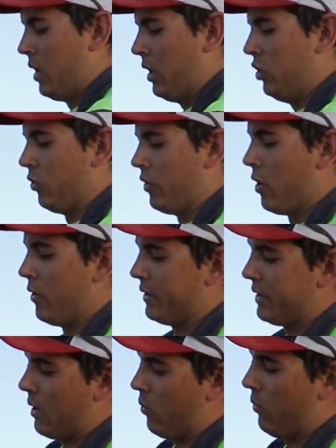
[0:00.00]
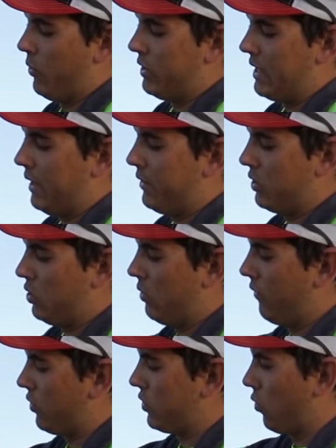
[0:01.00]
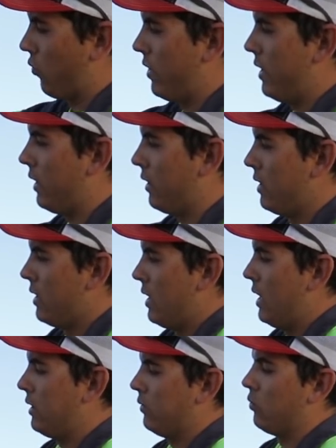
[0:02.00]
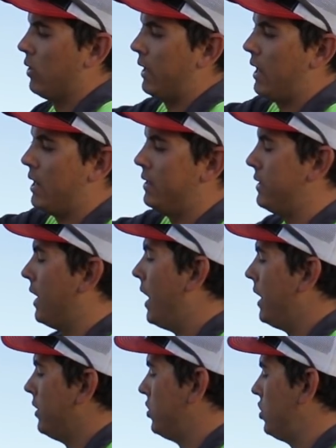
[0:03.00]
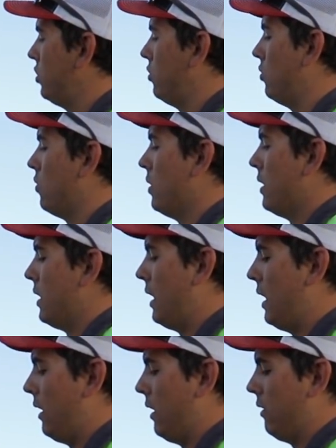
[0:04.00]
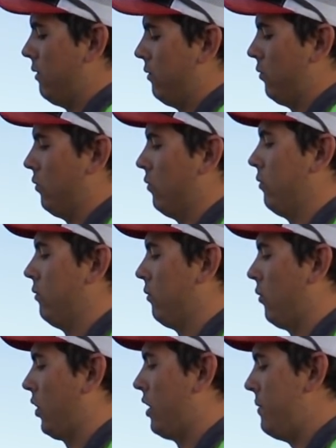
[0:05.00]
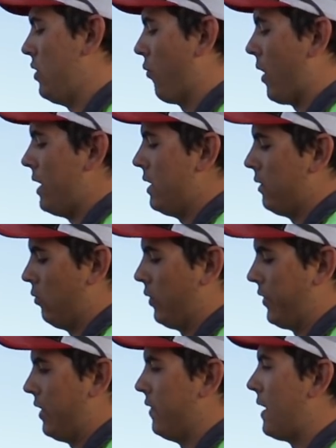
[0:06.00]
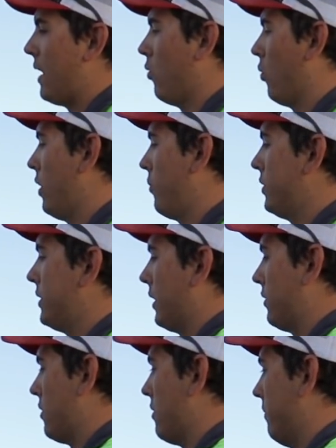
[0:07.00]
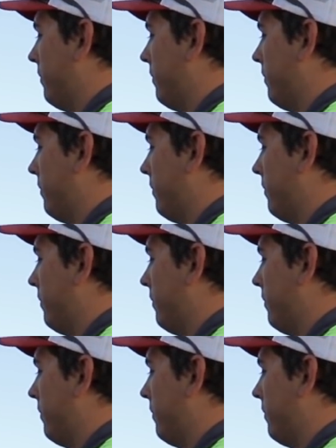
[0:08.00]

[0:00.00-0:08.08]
And you'll notice that when we take this universal ring, and again, 10 and 2, we're going to be right within that wear protector.